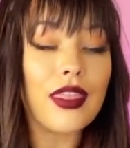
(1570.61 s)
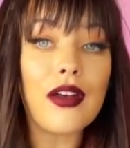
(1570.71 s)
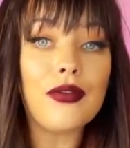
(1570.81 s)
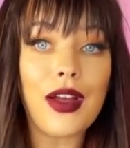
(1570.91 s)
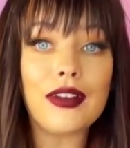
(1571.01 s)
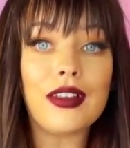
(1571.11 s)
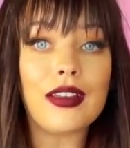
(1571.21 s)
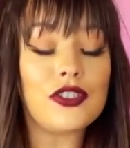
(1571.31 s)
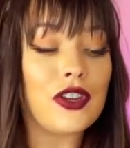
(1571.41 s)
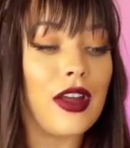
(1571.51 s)
The
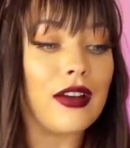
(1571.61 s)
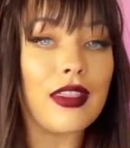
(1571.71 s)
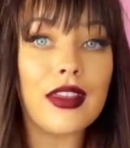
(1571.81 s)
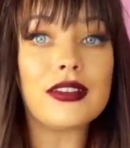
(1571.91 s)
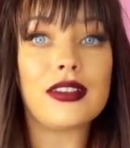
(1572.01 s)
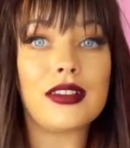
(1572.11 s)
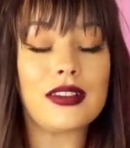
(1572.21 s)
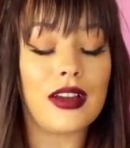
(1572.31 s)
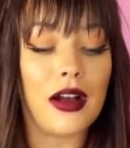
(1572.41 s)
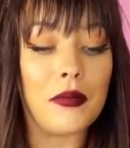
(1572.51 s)
foundation, the
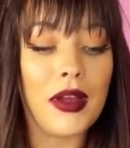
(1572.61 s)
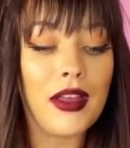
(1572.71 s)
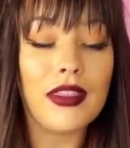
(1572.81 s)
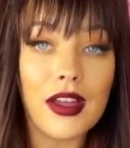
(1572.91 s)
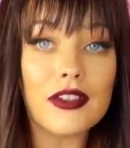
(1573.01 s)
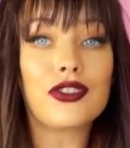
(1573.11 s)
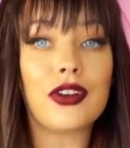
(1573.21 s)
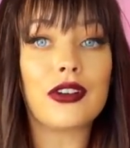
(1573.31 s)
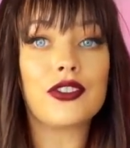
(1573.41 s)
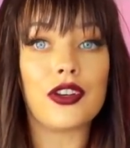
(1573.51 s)
system, the
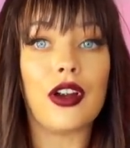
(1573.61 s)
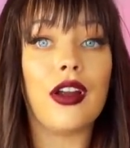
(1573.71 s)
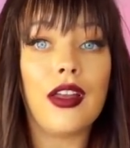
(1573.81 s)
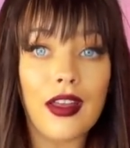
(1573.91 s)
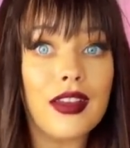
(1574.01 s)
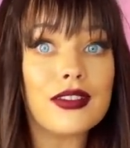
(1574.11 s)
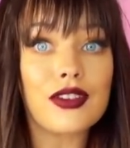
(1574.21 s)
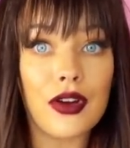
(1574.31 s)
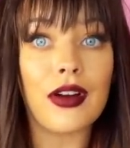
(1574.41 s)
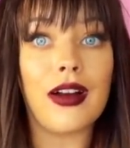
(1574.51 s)
structure is
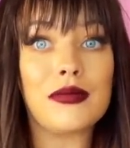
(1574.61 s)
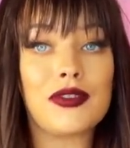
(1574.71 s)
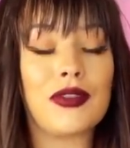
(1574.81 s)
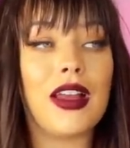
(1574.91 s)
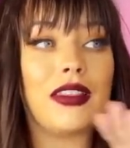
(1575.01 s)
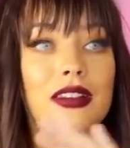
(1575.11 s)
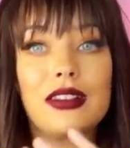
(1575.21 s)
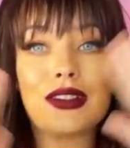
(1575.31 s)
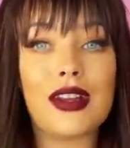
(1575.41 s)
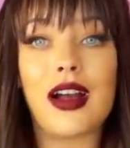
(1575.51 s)
corrupt, right? This
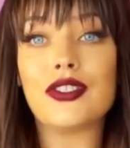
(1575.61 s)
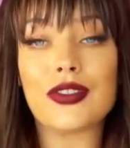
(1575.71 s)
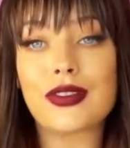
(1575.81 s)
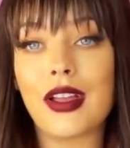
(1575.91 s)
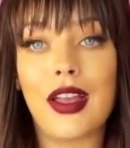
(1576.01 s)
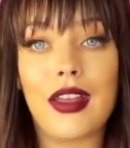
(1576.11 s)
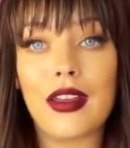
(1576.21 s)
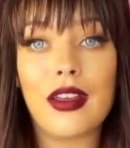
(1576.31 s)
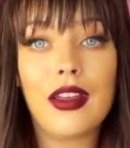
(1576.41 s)
is not just like